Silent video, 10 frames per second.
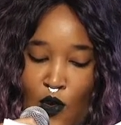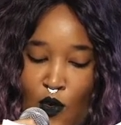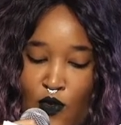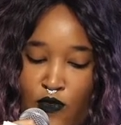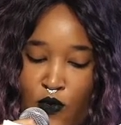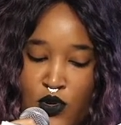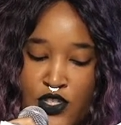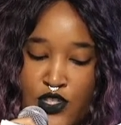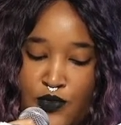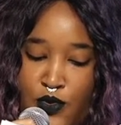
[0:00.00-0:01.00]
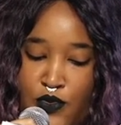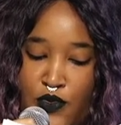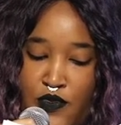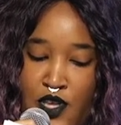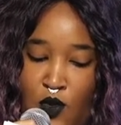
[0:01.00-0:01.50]
or forced to
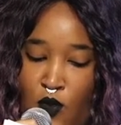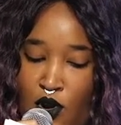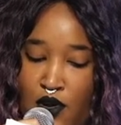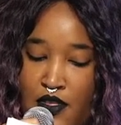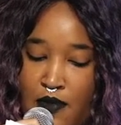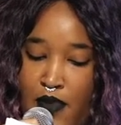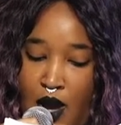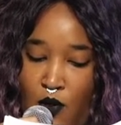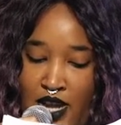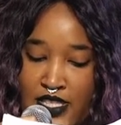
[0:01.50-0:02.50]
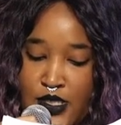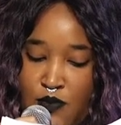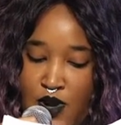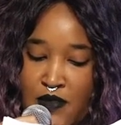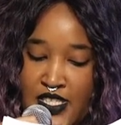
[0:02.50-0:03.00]
prove their worth by white
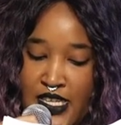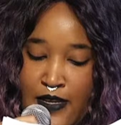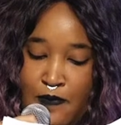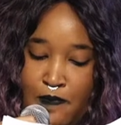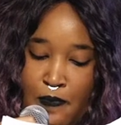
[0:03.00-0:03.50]
supremacy.